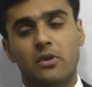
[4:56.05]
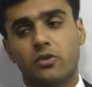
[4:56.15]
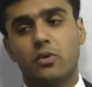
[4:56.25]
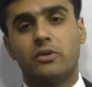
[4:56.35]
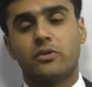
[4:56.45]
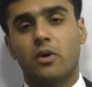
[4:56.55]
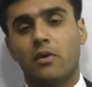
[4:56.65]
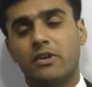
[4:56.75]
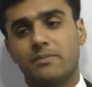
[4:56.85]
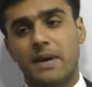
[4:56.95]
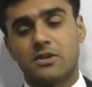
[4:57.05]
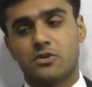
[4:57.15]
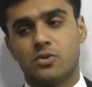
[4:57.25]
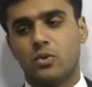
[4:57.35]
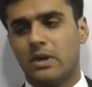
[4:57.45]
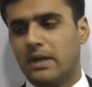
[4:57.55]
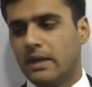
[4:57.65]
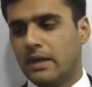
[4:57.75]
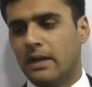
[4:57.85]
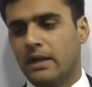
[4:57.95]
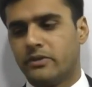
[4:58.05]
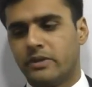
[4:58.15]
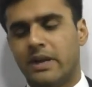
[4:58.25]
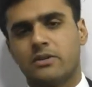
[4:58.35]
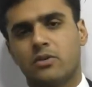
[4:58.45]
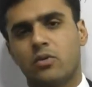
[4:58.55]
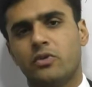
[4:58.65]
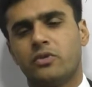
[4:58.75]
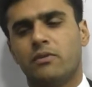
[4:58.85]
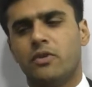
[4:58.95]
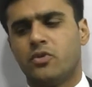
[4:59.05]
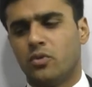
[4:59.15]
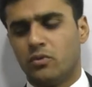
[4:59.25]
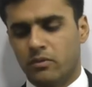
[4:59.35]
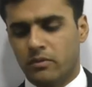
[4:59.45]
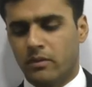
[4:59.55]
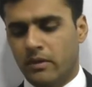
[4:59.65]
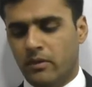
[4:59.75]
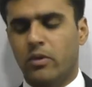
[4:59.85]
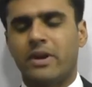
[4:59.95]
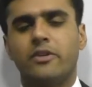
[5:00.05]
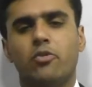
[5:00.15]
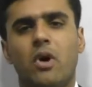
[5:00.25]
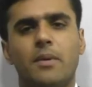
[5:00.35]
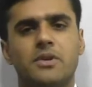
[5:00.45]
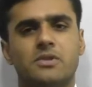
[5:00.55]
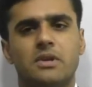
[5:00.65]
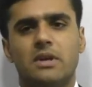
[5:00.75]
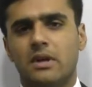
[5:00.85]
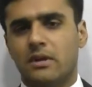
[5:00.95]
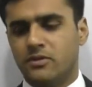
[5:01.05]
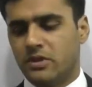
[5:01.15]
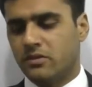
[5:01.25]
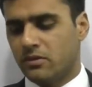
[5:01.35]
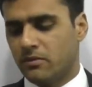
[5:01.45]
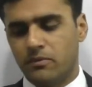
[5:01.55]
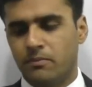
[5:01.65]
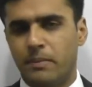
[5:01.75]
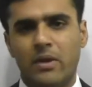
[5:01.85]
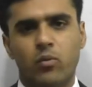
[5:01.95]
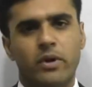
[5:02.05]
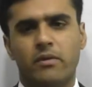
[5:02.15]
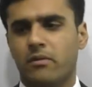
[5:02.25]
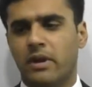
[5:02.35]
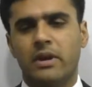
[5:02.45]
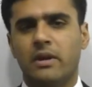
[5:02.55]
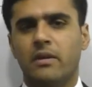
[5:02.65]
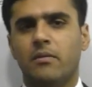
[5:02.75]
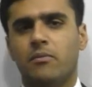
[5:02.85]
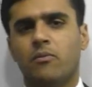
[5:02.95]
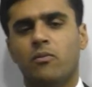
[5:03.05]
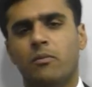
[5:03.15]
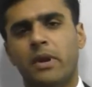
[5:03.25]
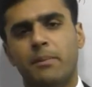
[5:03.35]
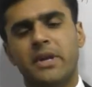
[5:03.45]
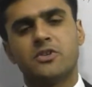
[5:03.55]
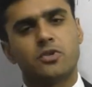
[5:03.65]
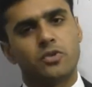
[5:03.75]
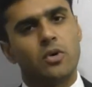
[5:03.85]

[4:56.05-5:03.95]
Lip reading: So it's always better to select a question which you look at the requirement, just pick one in a minute or